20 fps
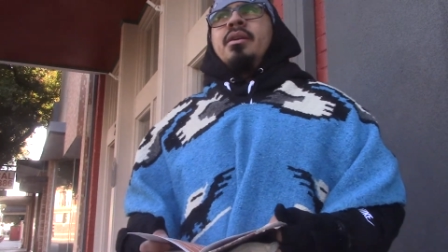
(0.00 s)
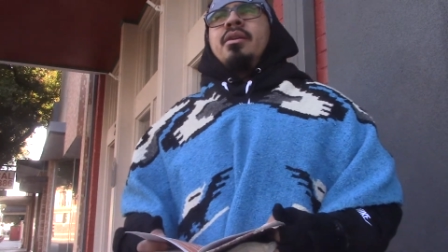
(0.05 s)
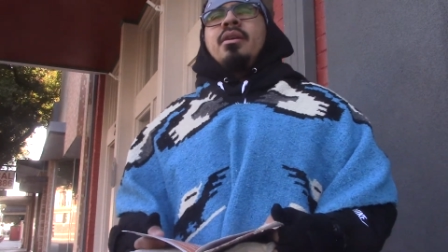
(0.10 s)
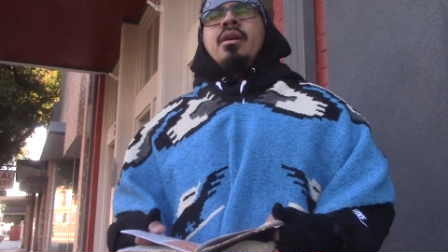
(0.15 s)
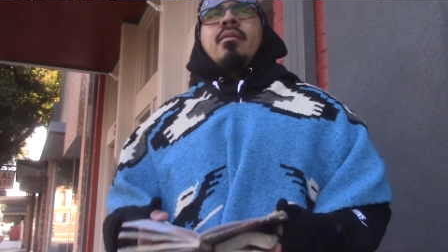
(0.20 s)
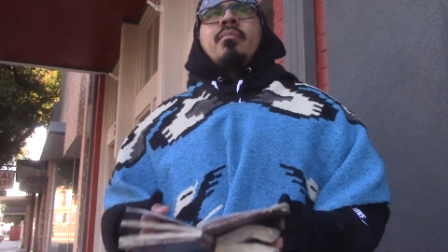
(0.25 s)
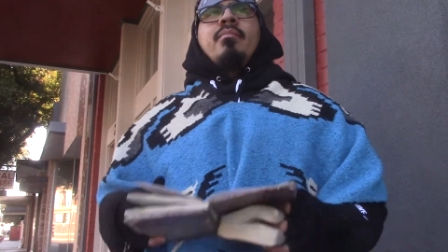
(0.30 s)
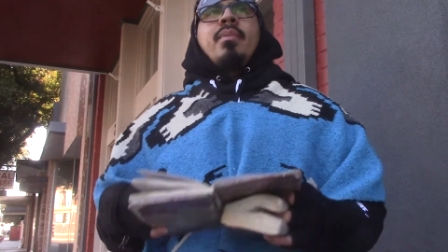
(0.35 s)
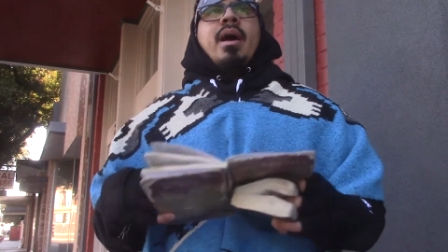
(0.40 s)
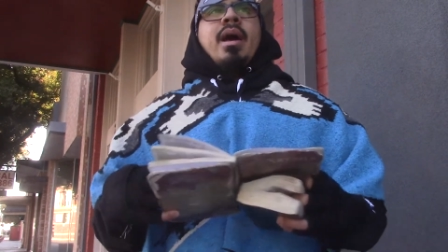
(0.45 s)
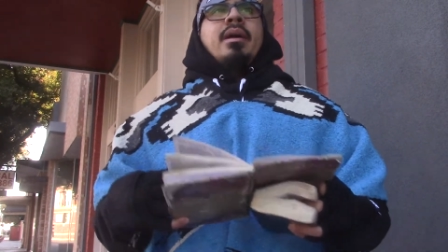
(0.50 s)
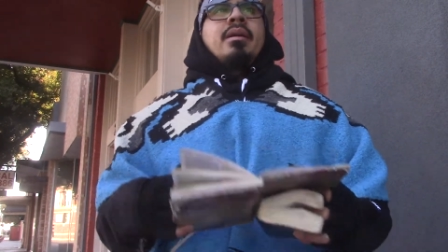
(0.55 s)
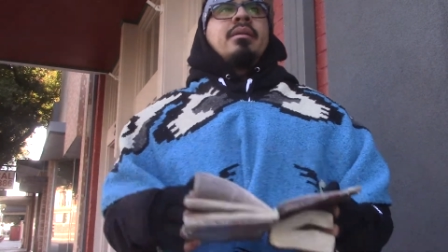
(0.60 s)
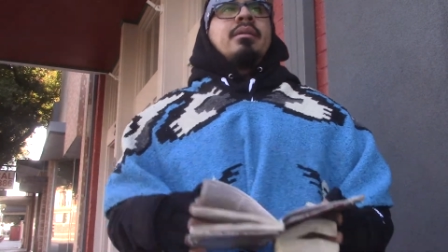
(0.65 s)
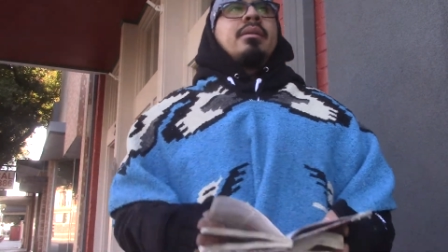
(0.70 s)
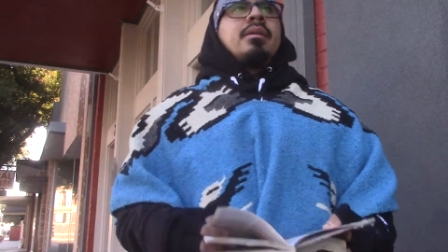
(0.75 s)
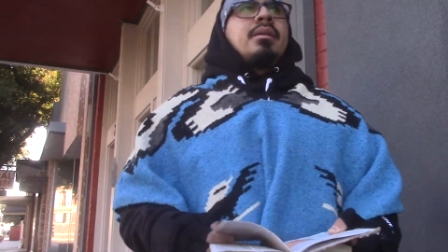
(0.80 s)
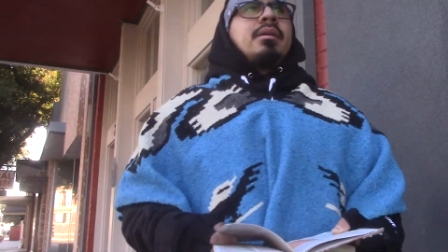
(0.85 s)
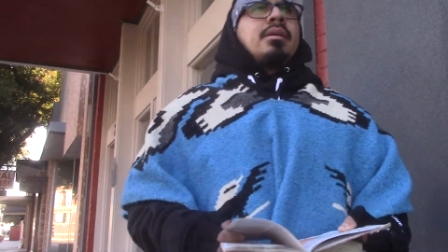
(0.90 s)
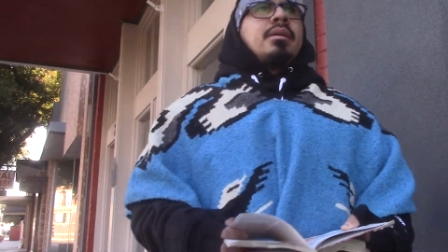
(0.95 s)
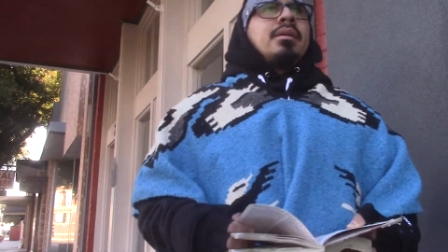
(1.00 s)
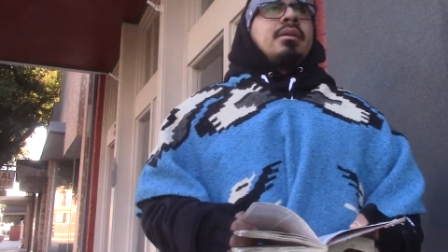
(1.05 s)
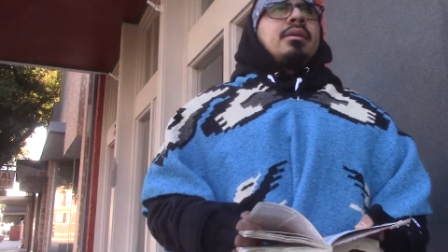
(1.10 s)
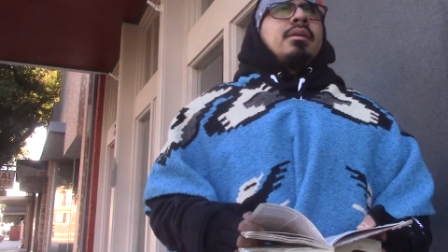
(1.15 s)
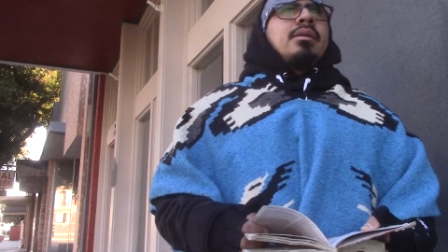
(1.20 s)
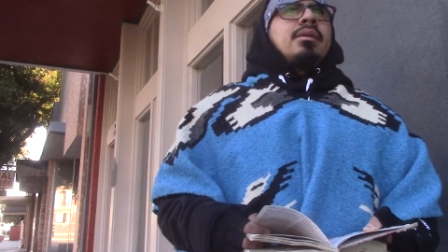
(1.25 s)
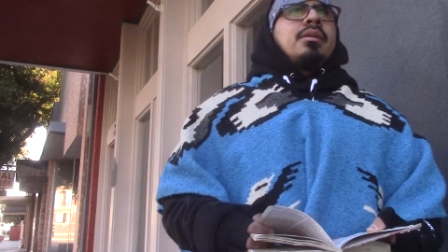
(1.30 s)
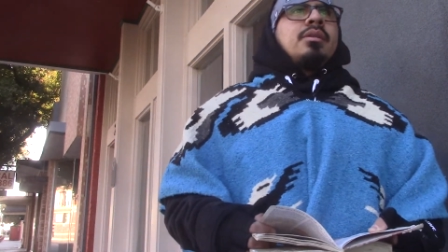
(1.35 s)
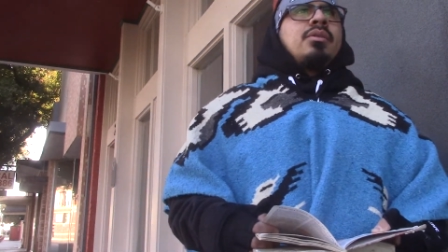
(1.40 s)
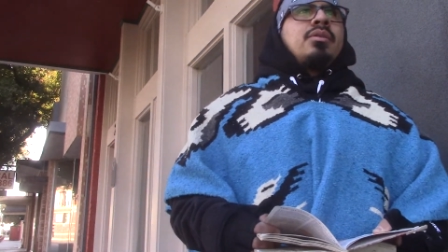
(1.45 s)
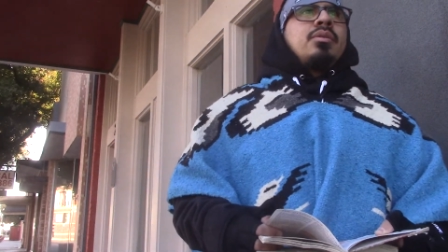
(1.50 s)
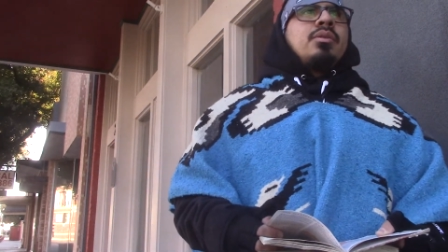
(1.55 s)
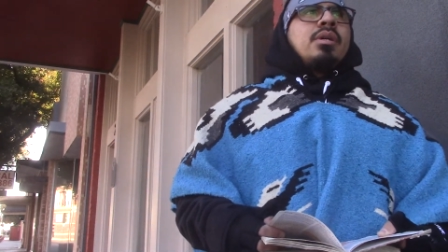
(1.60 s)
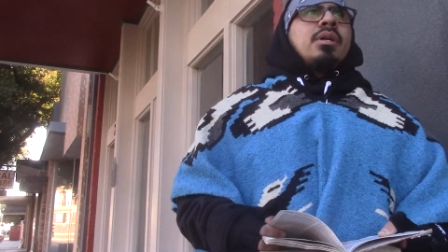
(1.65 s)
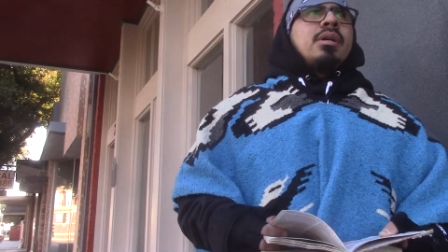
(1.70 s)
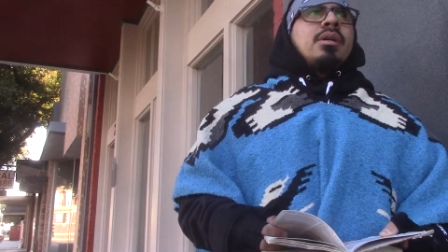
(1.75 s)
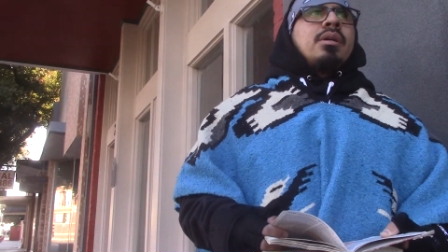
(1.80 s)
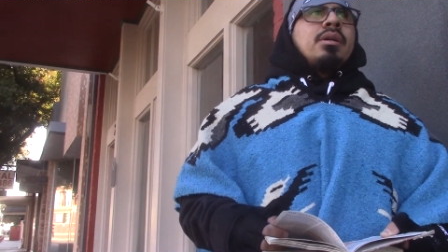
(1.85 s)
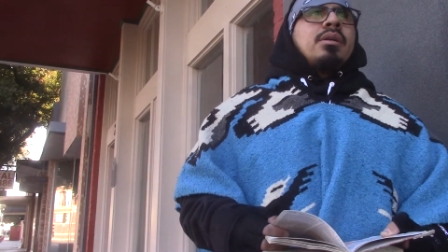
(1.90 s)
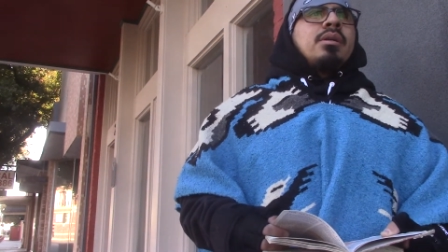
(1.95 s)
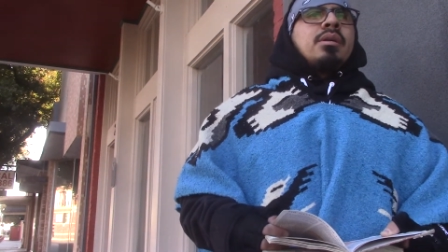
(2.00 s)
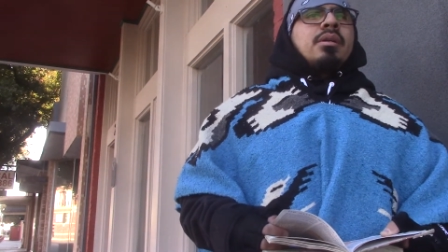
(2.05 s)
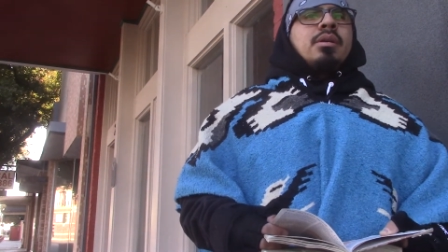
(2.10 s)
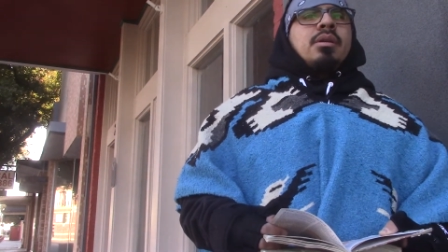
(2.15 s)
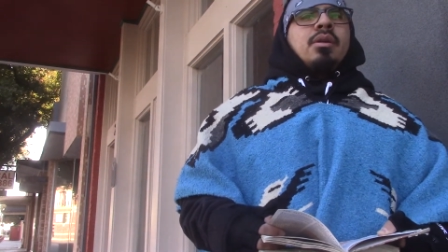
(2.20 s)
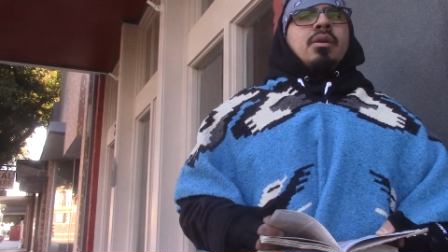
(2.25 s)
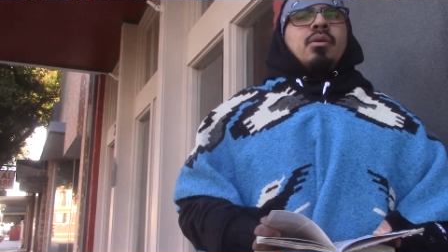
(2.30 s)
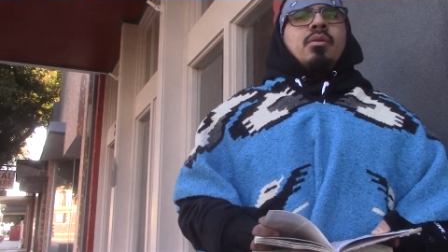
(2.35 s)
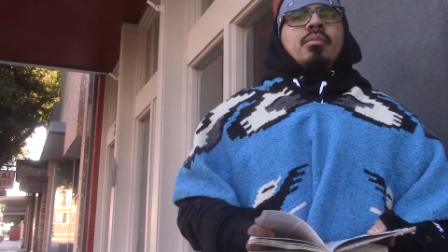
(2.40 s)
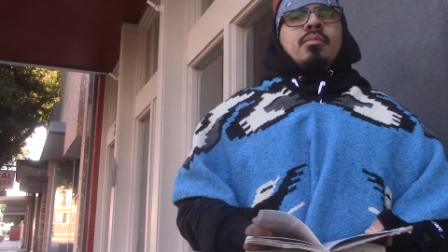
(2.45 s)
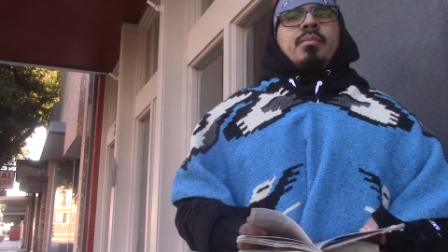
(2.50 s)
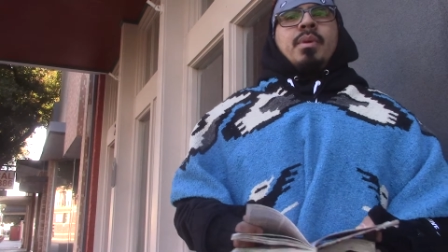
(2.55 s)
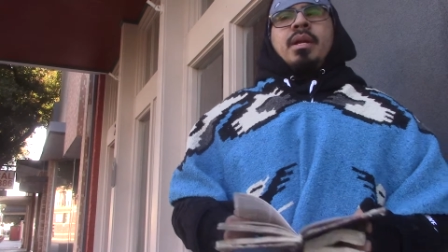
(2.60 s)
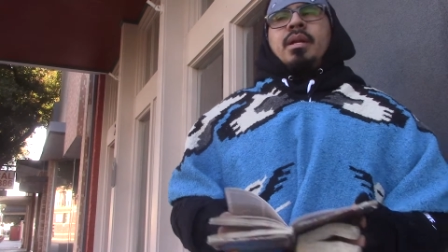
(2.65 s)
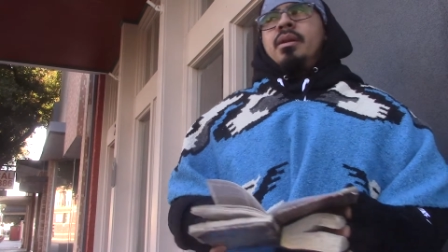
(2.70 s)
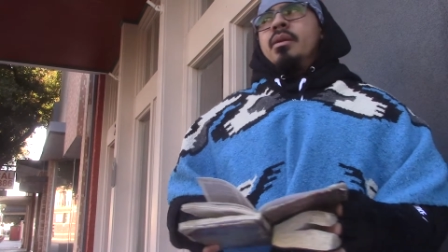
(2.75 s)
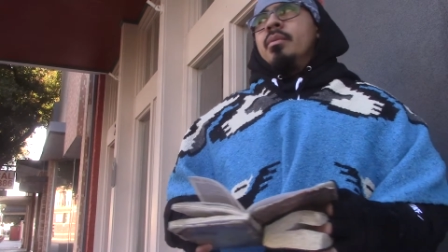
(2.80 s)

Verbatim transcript: You come back, to uh, you know meeting